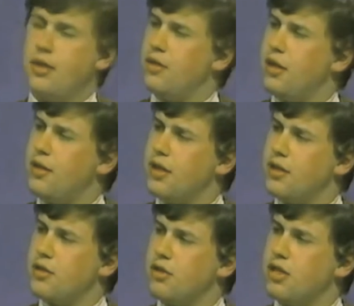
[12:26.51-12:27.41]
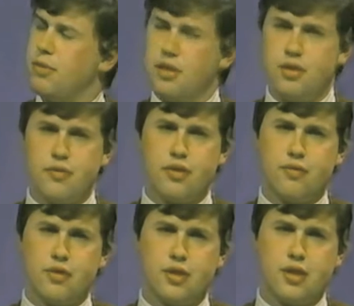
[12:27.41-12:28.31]
And I think it's going to be used for the
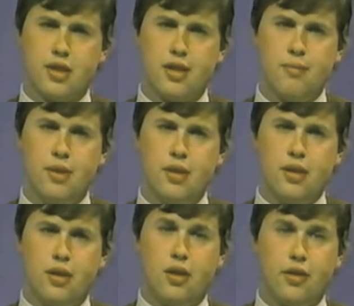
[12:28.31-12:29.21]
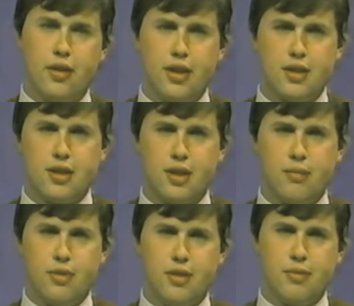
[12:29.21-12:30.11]
first time on the next
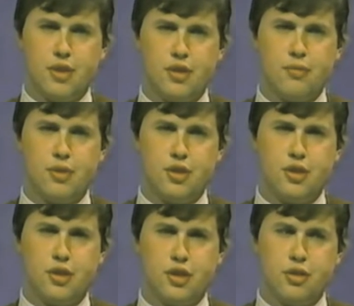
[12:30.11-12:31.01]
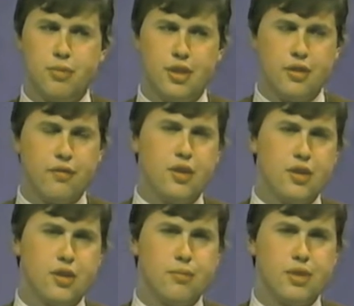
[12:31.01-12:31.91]
Columbia mission, which should be in the
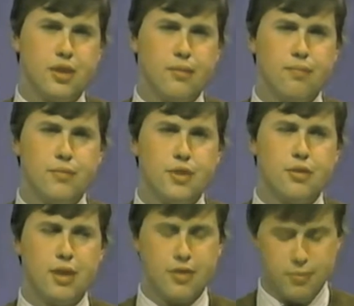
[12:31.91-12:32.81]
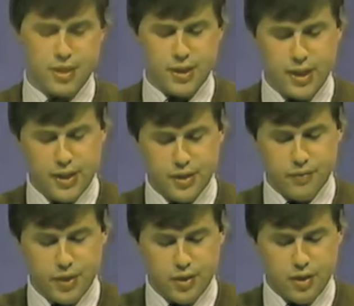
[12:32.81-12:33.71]
fall sometime. So we have some slides
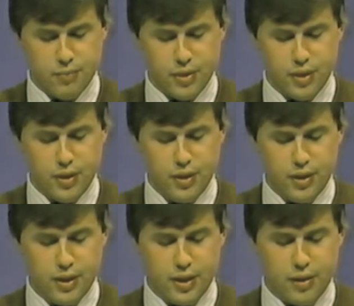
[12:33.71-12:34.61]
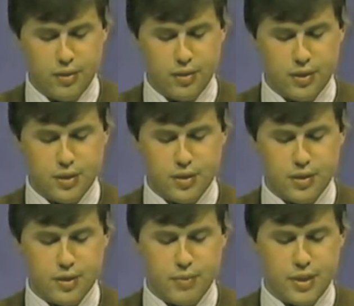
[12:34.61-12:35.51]
of the arm and how it looks
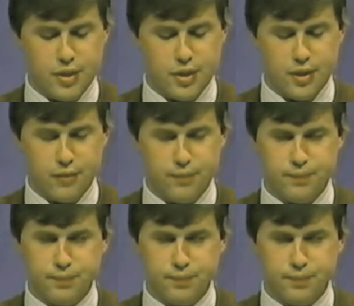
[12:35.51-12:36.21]
on the space shuttle.